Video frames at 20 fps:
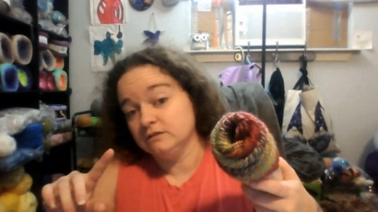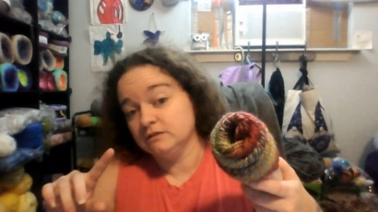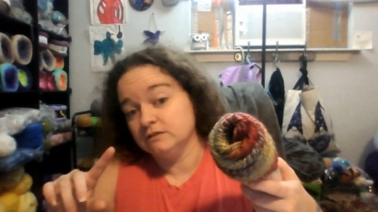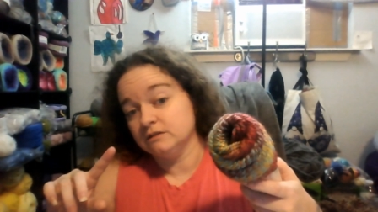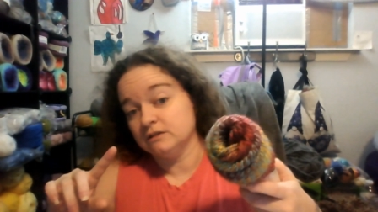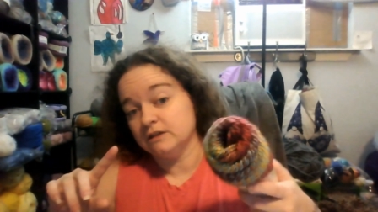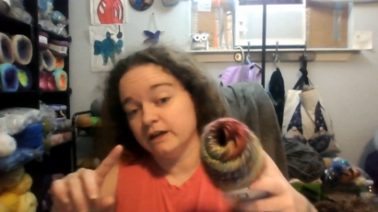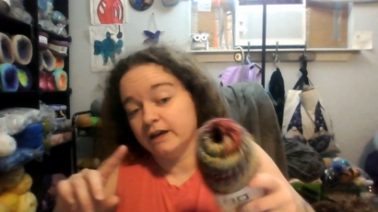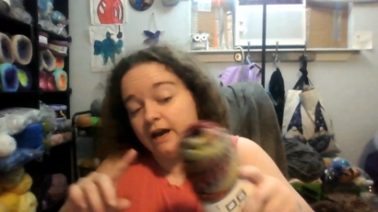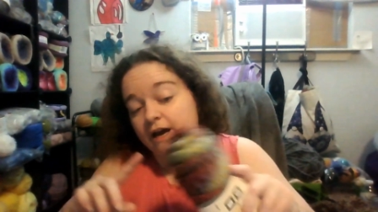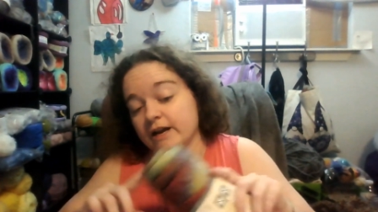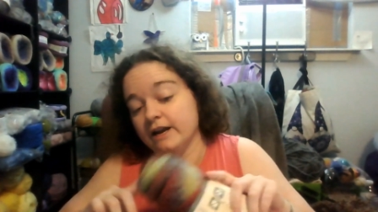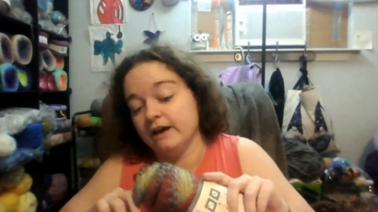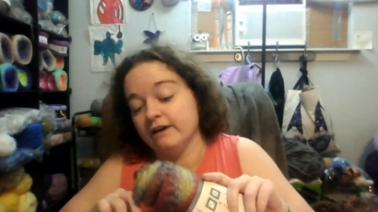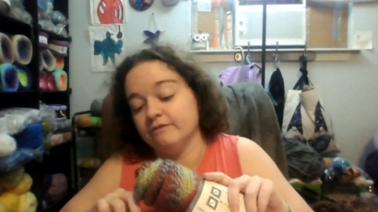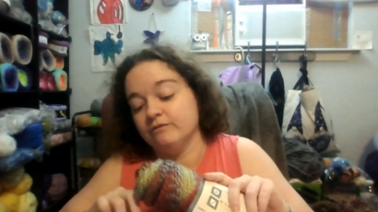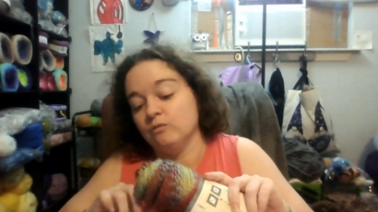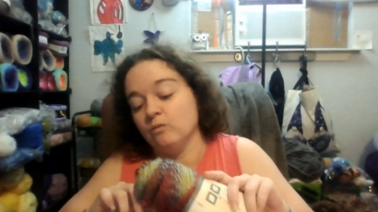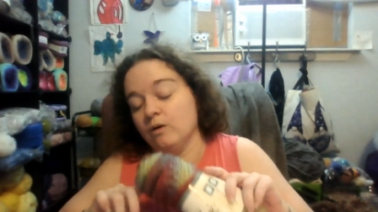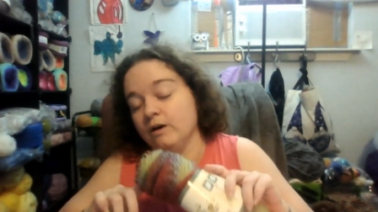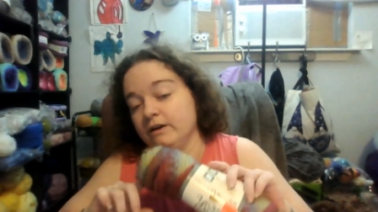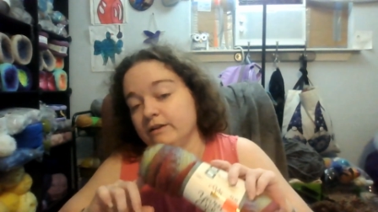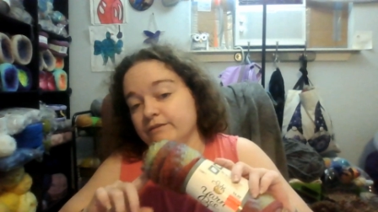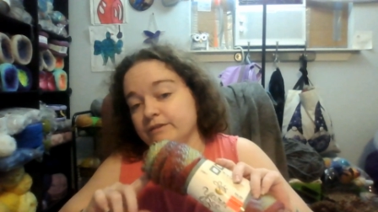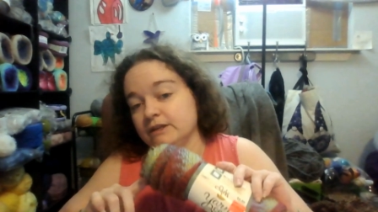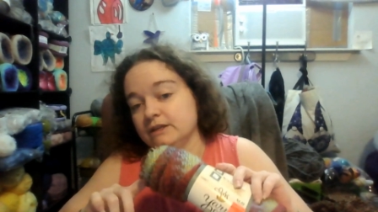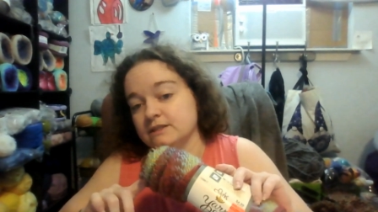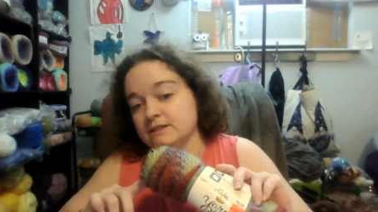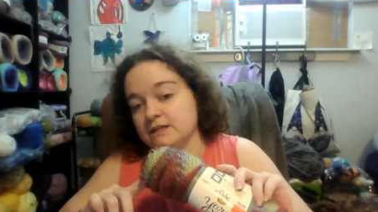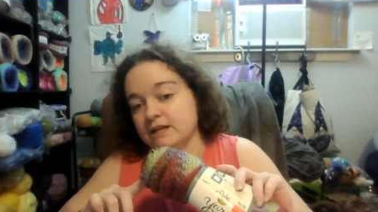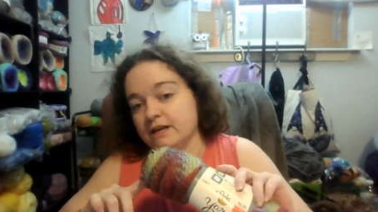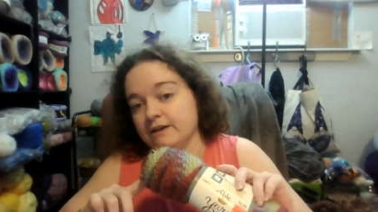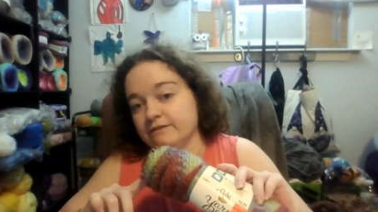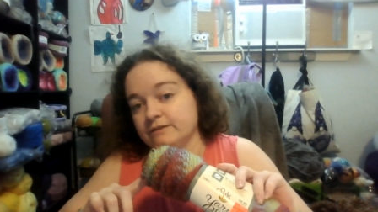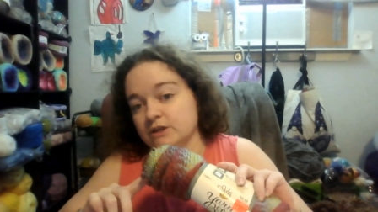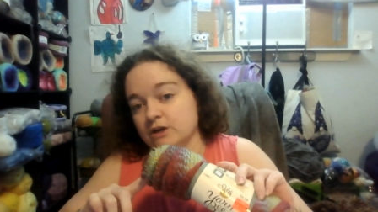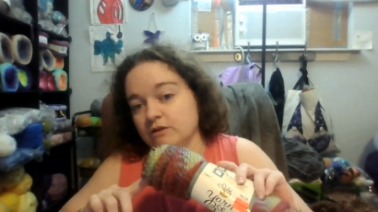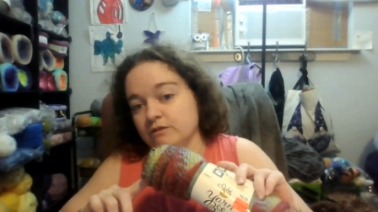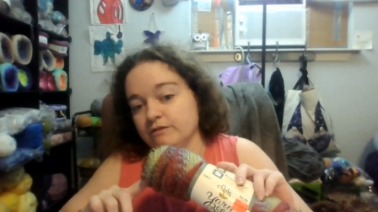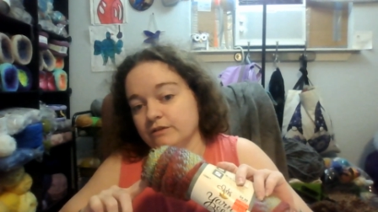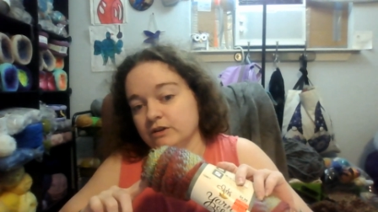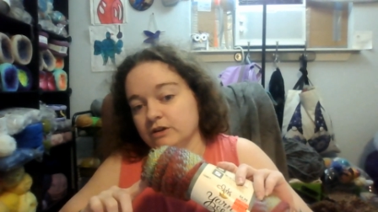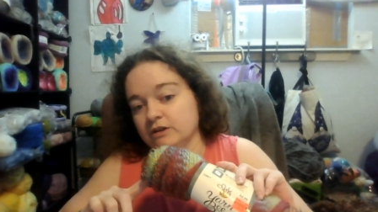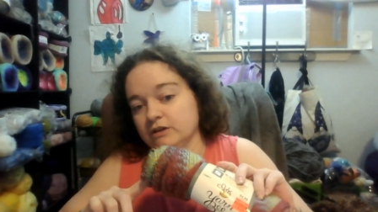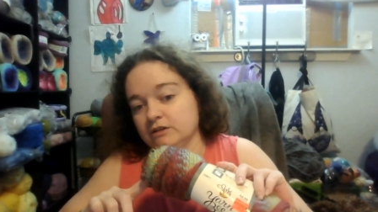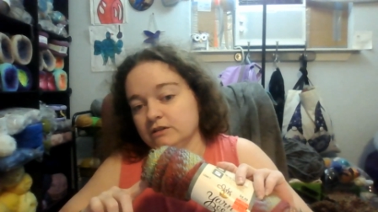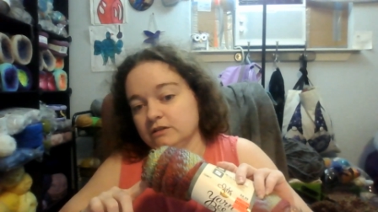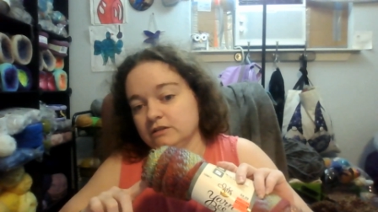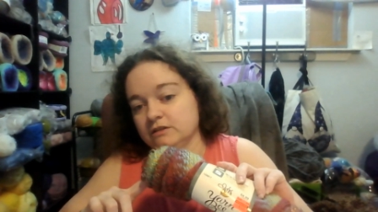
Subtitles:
Like, I'd have 1 of these left over.